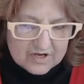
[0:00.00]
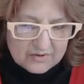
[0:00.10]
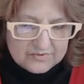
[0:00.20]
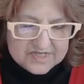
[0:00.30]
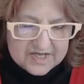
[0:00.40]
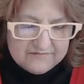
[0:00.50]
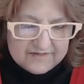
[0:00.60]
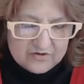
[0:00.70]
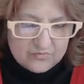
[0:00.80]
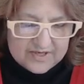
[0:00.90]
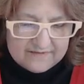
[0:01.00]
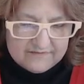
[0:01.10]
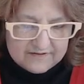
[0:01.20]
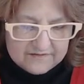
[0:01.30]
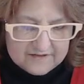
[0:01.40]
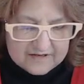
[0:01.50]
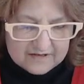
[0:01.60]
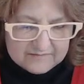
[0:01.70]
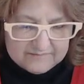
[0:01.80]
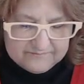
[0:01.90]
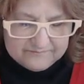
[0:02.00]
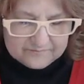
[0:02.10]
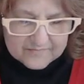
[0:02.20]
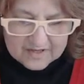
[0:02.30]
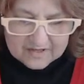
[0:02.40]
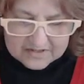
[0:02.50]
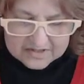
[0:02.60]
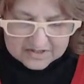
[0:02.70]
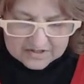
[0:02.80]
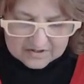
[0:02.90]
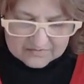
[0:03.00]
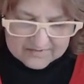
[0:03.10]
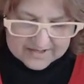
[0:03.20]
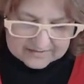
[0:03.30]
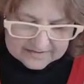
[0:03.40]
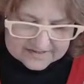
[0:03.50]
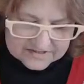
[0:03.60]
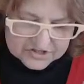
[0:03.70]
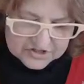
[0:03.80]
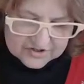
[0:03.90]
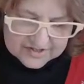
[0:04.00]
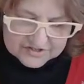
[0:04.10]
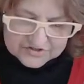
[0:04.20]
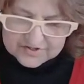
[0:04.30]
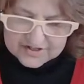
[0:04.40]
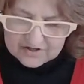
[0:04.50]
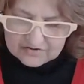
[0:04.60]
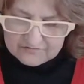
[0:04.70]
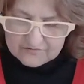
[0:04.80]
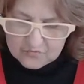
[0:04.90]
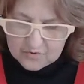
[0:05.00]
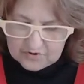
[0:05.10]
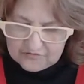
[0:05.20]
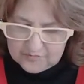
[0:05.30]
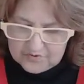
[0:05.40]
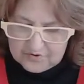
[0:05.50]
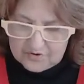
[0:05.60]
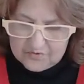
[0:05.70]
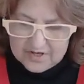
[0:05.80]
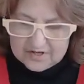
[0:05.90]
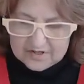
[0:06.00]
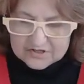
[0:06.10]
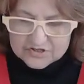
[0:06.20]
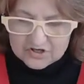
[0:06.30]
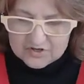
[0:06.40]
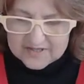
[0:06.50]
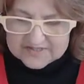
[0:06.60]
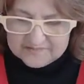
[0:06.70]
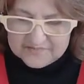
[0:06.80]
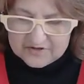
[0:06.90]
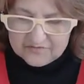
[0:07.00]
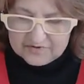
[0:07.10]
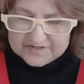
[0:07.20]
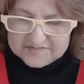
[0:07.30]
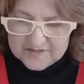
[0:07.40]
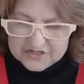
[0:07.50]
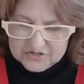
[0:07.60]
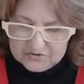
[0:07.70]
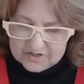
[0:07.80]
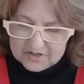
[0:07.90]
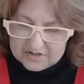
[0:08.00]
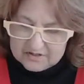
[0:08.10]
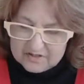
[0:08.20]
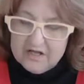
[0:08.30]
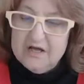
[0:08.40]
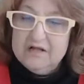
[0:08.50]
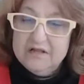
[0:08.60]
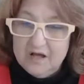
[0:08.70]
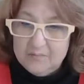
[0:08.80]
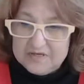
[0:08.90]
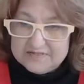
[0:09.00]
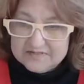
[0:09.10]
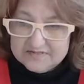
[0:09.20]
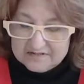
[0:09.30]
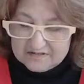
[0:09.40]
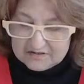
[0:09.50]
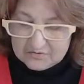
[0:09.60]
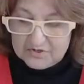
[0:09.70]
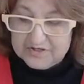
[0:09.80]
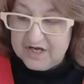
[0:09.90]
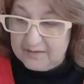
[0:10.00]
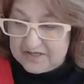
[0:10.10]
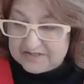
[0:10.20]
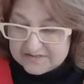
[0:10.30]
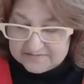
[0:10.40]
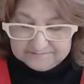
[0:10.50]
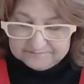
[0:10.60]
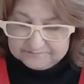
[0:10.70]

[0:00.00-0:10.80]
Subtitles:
Oh, it's kind of like a weaving thing. All right, let's journey to the colorful world of Peru. Talk about something really special. Llamas, or llamas.